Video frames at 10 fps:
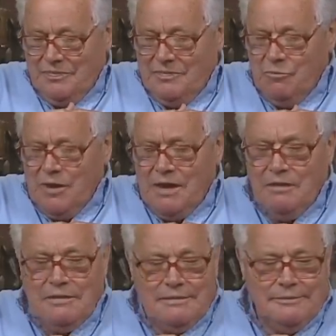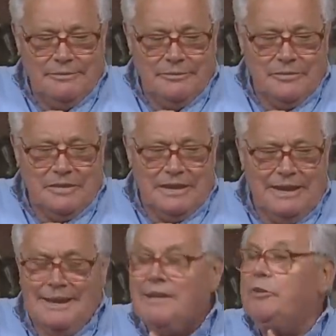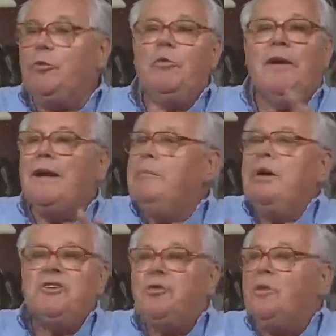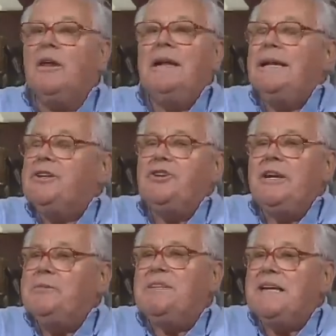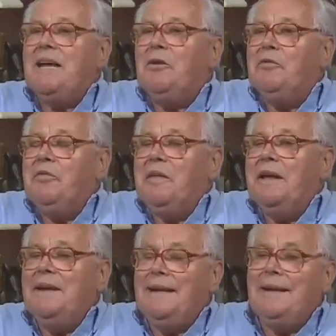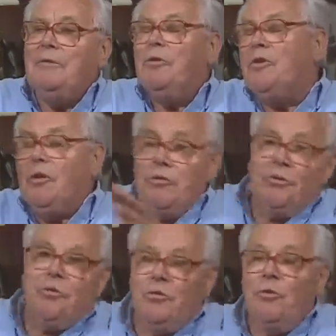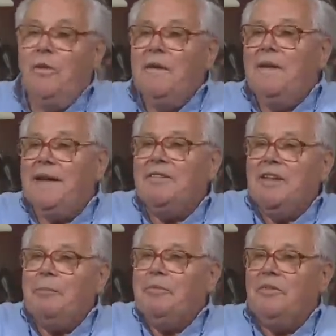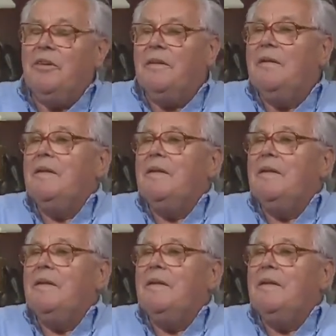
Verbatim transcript: well, he didn't do very much on religion himself, and he didn't want also to accept the